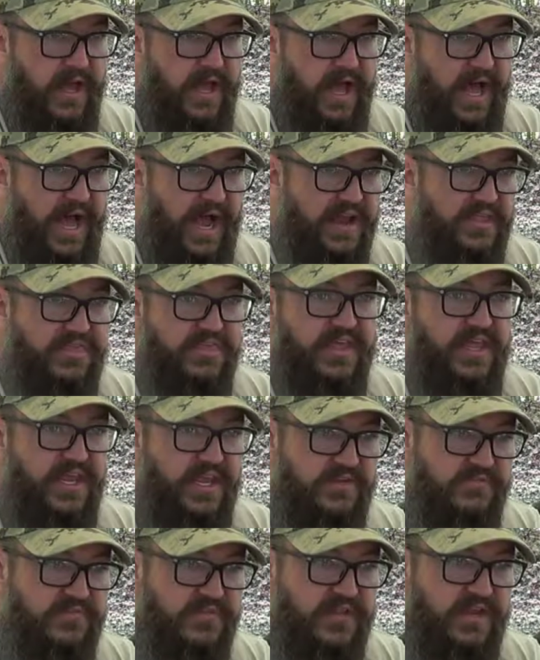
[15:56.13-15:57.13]
I think
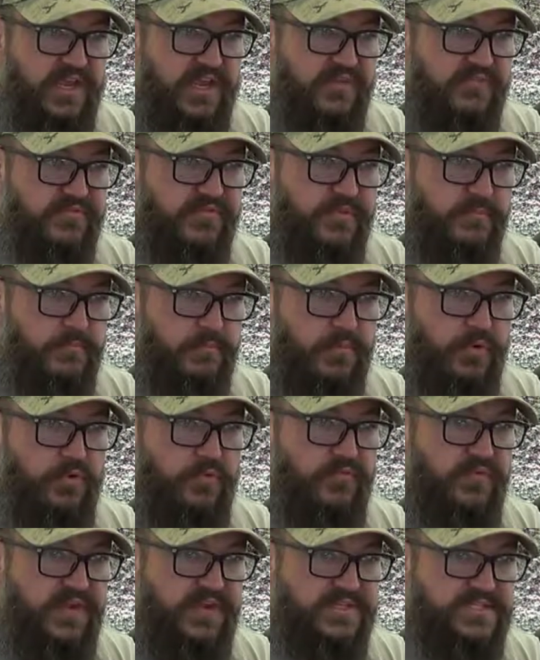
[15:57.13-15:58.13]
if the
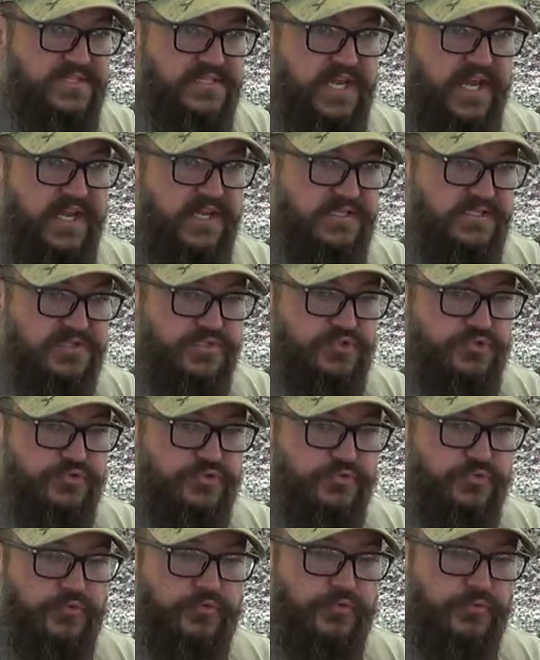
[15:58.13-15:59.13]
movie stays
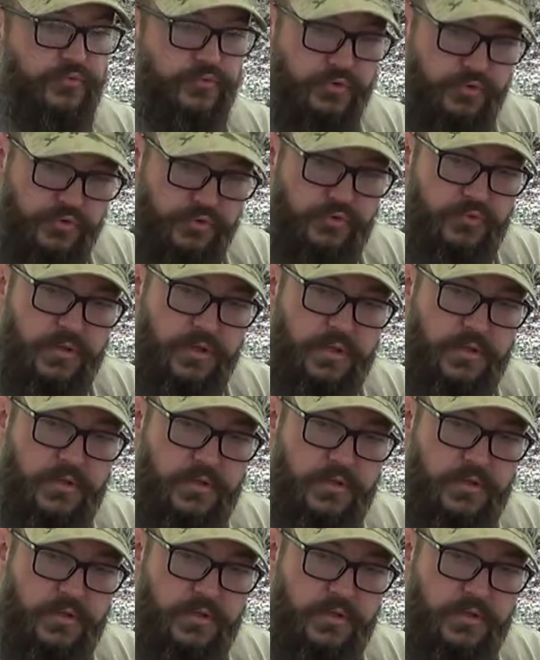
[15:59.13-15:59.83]
true